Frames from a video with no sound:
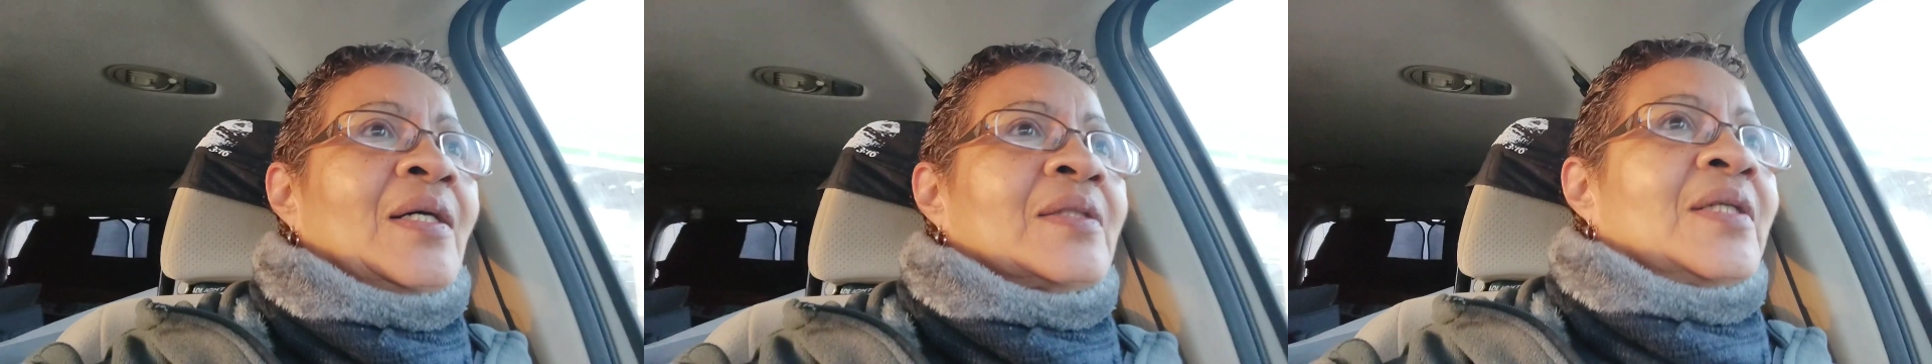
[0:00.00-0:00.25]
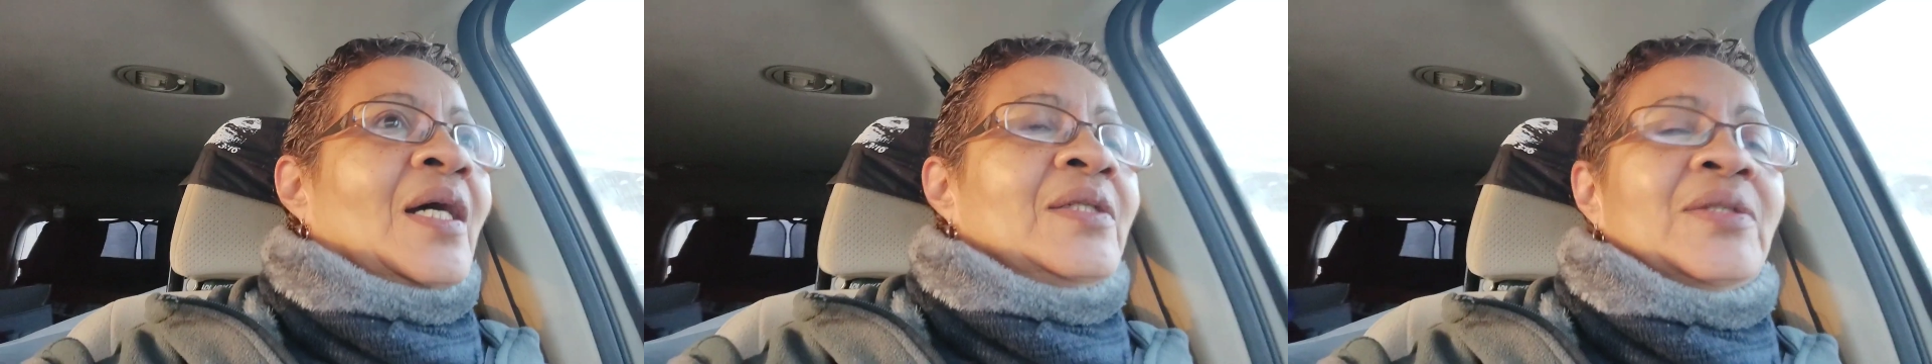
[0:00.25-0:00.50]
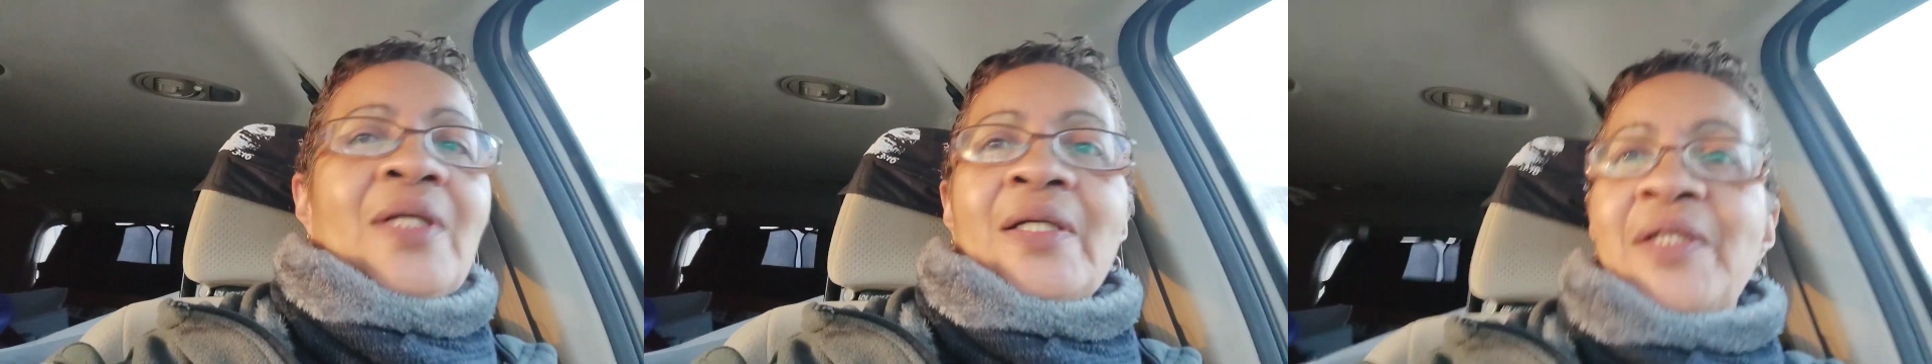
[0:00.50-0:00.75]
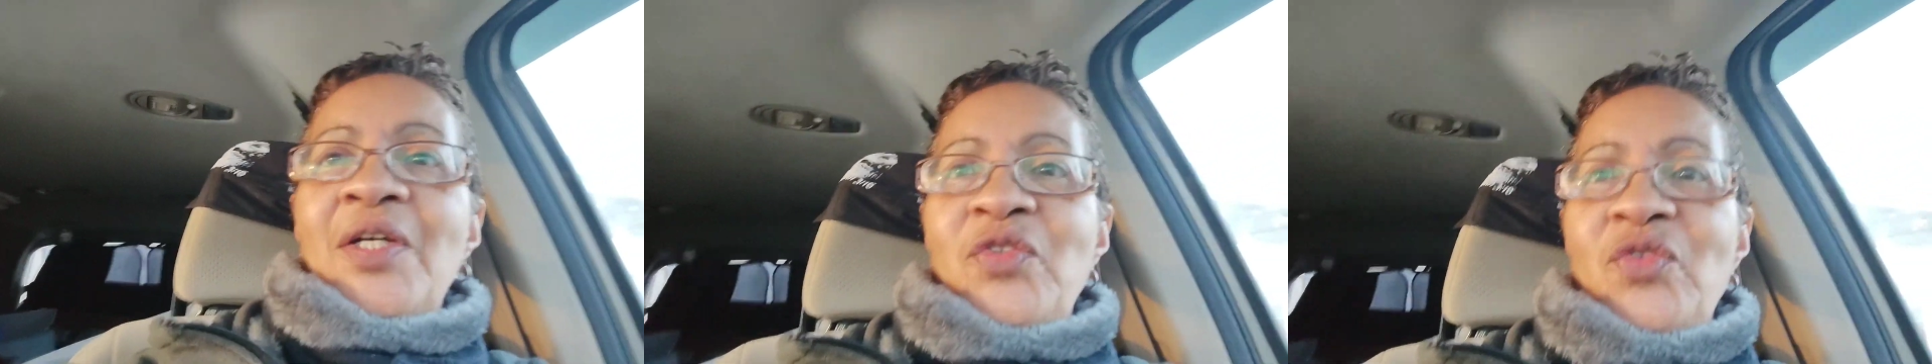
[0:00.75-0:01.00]
Uh, guys,
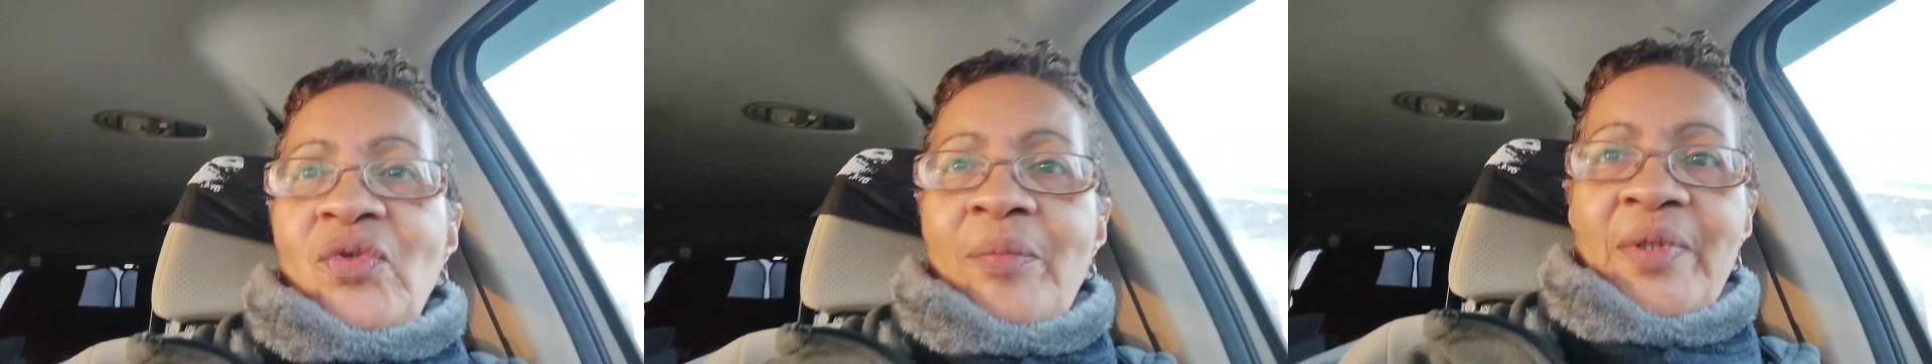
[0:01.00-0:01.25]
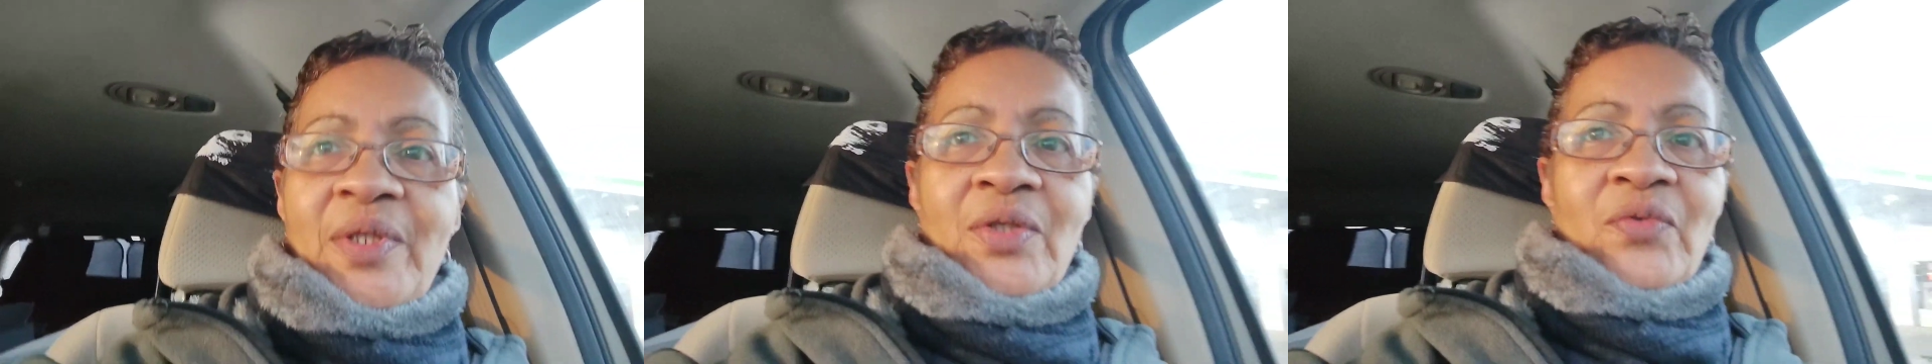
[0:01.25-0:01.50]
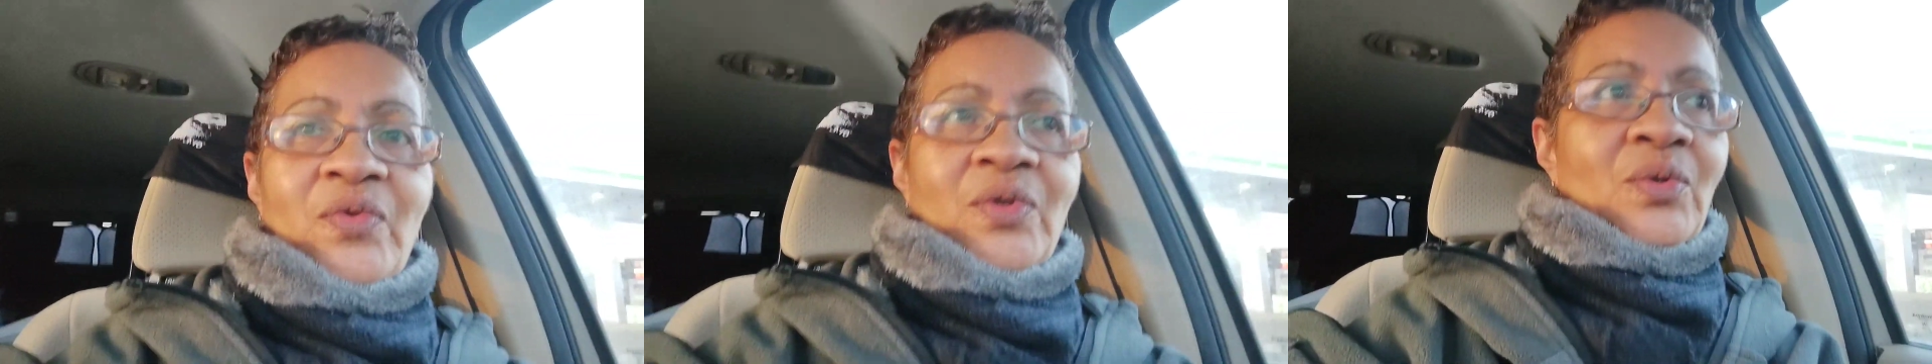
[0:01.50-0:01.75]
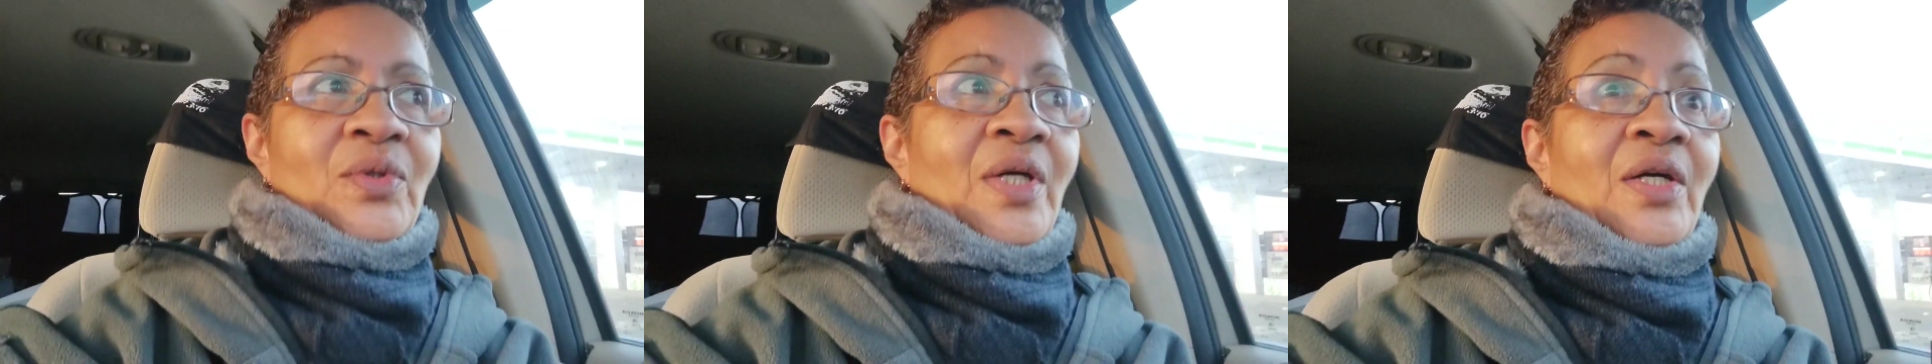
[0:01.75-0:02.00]
I'll catch you on my next
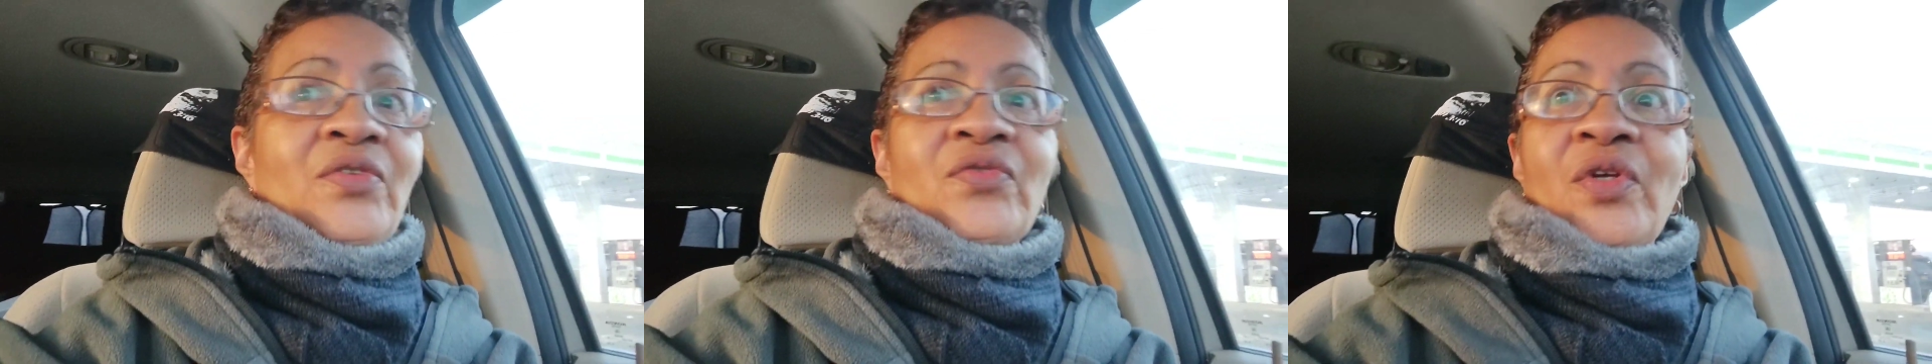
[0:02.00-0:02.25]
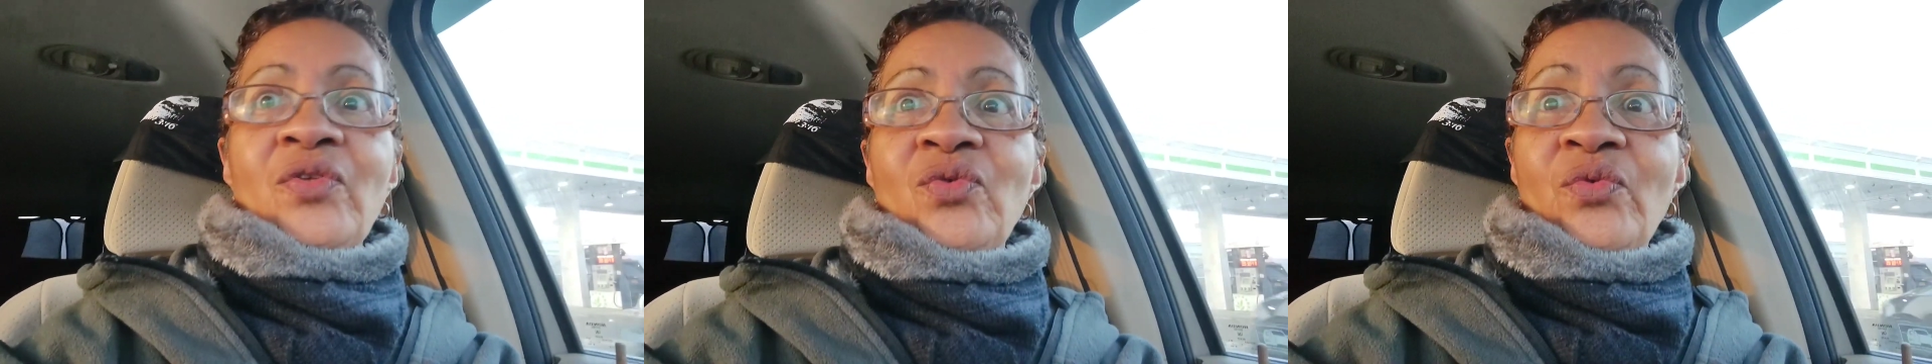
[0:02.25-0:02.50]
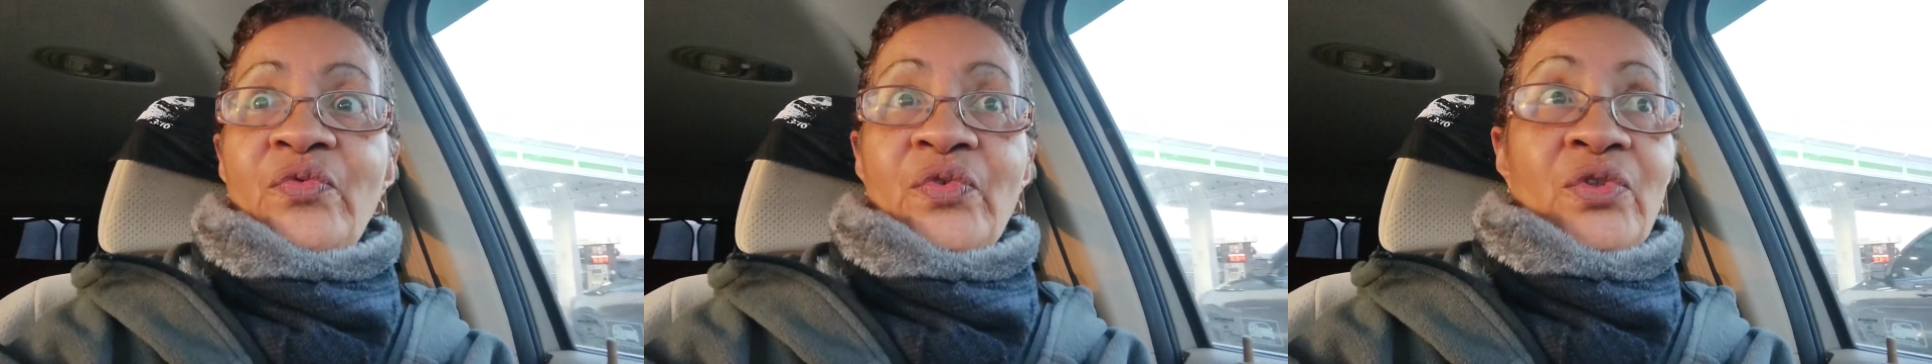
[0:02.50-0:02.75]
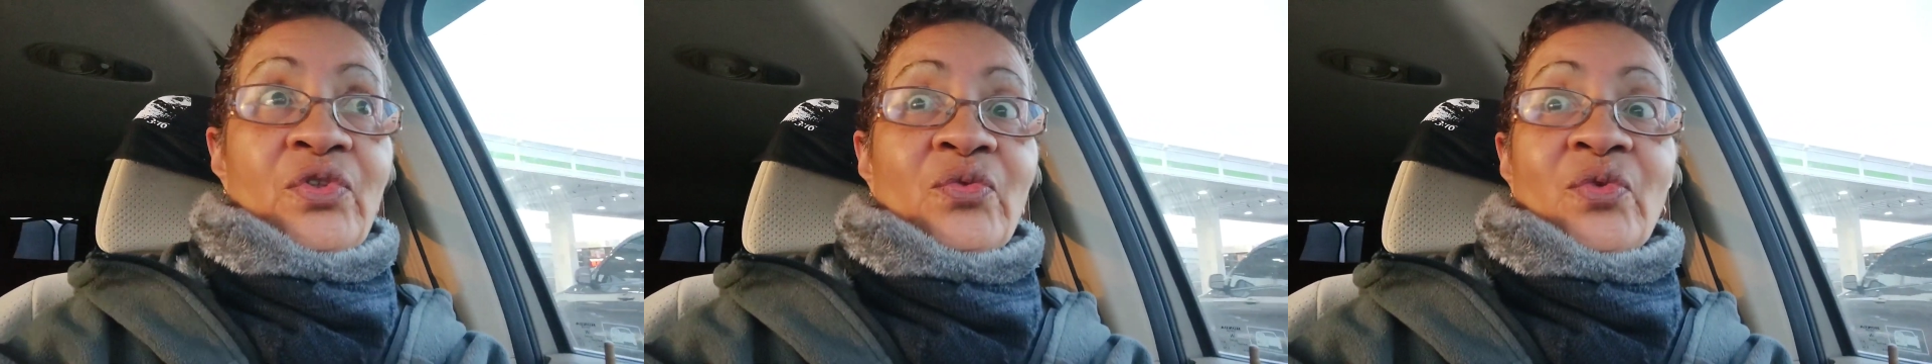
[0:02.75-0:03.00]
video. Guys, stay tuned
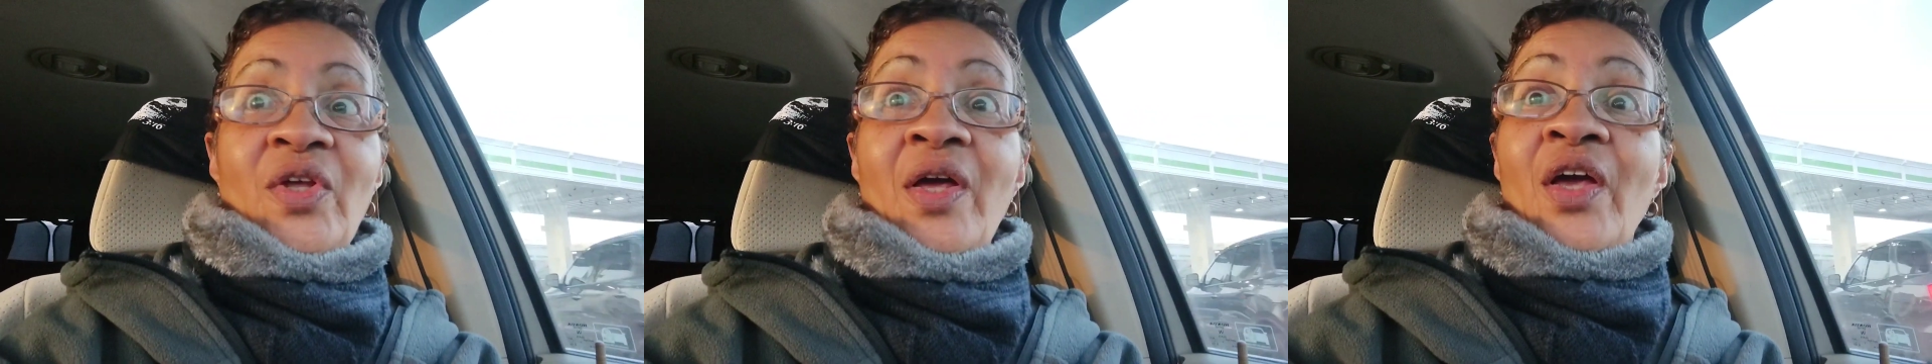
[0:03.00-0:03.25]
for this one.